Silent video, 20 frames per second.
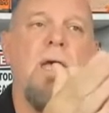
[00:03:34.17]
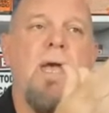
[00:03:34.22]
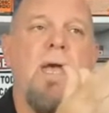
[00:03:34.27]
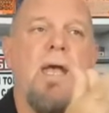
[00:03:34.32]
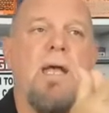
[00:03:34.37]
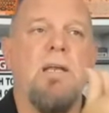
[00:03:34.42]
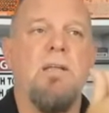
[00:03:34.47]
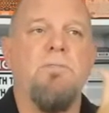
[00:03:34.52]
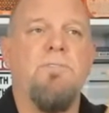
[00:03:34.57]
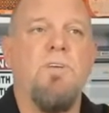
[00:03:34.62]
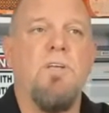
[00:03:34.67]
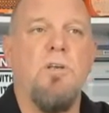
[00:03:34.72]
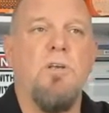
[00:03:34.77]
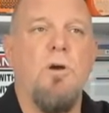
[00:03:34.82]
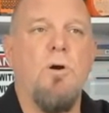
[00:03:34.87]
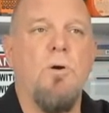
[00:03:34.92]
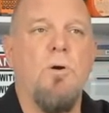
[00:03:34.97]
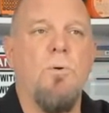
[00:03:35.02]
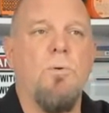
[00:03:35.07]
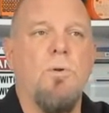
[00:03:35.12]
And if you
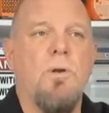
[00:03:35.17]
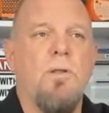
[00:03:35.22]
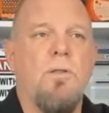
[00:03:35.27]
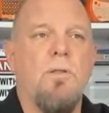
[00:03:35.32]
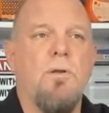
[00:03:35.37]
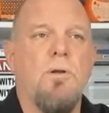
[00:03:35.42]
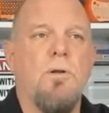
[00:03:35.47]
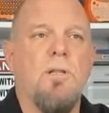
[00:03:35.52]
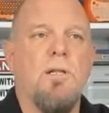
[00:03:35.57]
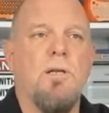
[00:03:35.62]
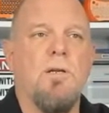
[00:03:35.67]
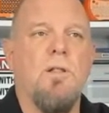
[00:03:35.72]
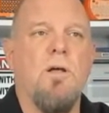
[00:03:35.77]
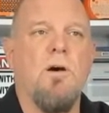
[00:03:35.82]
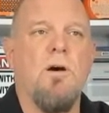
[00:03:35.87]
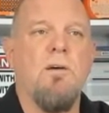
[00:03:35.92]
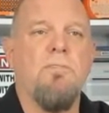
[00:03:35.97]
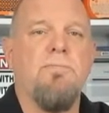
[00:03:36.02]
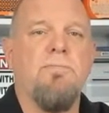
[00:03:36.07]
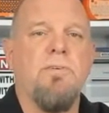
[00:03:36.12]
don't, they're a little
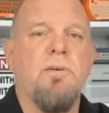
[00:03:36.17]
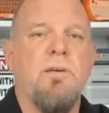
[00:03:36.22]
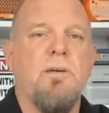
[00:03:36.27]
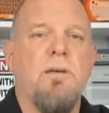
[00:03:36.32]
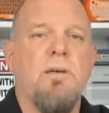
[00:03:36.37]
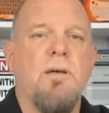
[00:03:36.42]
off.